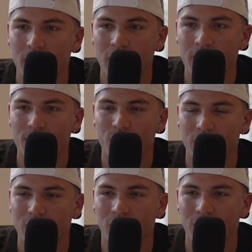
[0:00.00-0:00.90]
that. But
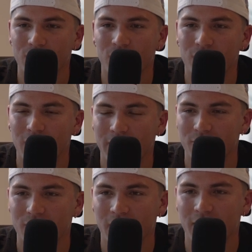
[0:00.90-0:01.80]
it's also, like
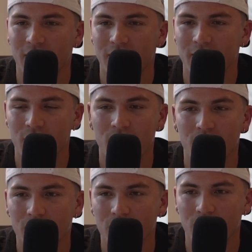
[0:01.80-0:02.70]
you said, like,
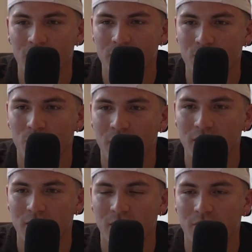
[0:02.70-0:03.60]
you're going to just wear
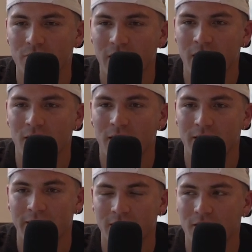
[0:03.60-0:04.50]
yourself down
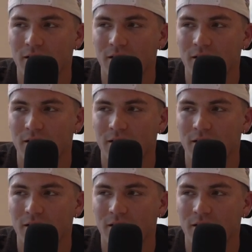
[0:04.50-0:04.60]
at the end of the